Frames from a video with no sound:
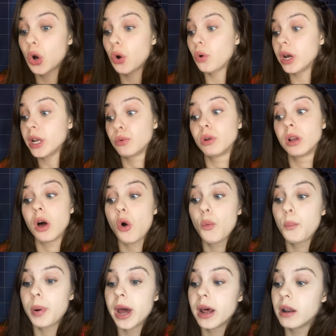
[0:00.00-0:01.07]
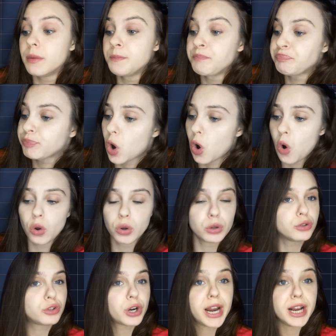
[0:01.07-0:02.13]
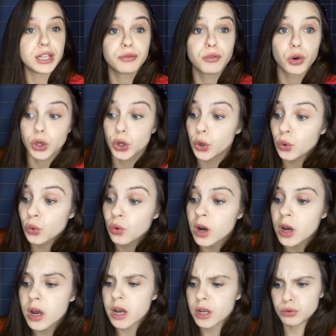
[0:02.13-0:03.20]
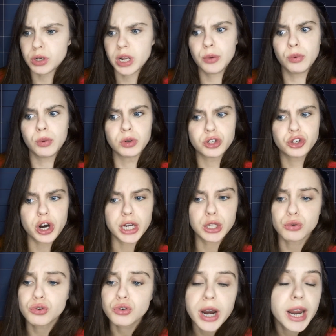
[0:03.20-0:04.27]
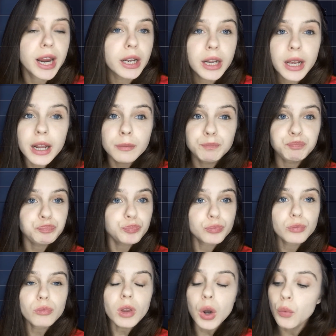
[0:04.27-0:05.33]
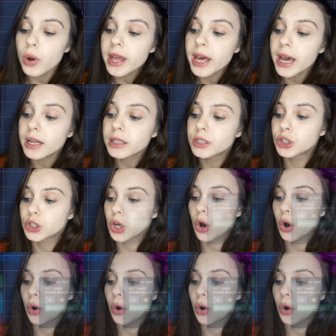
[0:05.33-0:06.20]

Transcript: it will open all your trades for you. Today we will try to trade it with it, so